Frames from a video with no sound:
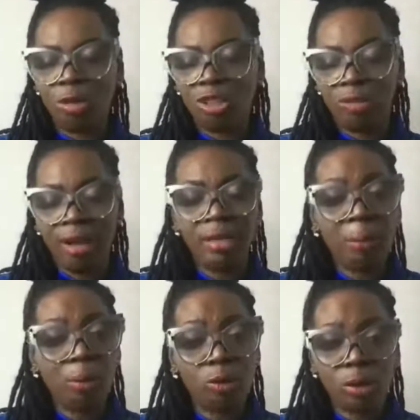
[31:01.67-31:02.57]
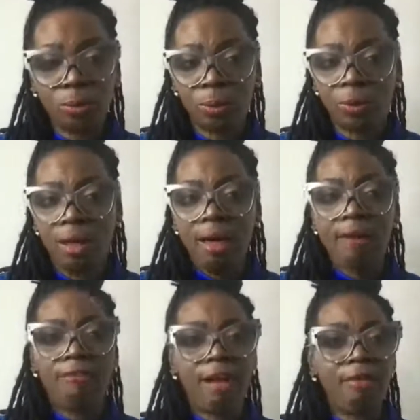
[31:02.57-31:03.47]
who is very approachable,
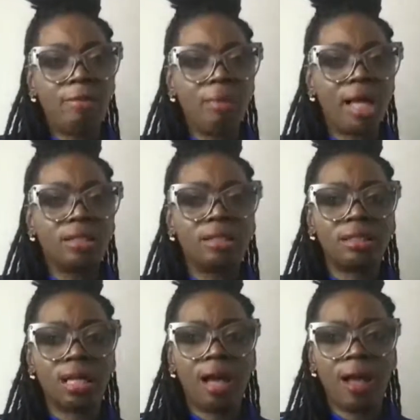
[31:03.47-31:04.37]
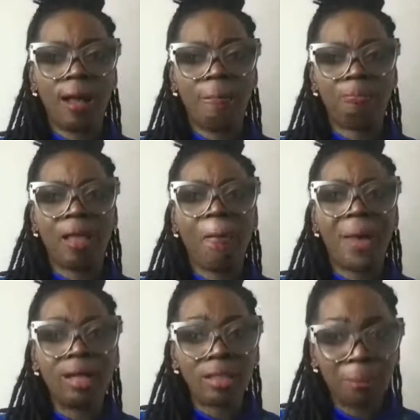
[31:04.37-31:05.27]
very much
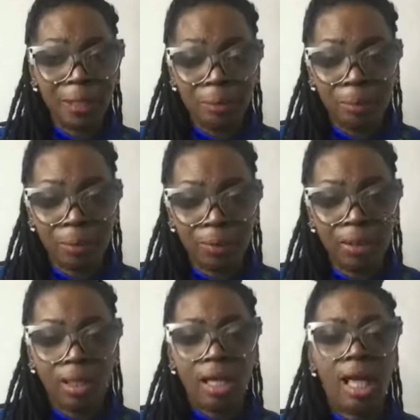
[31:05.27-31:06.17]
about the people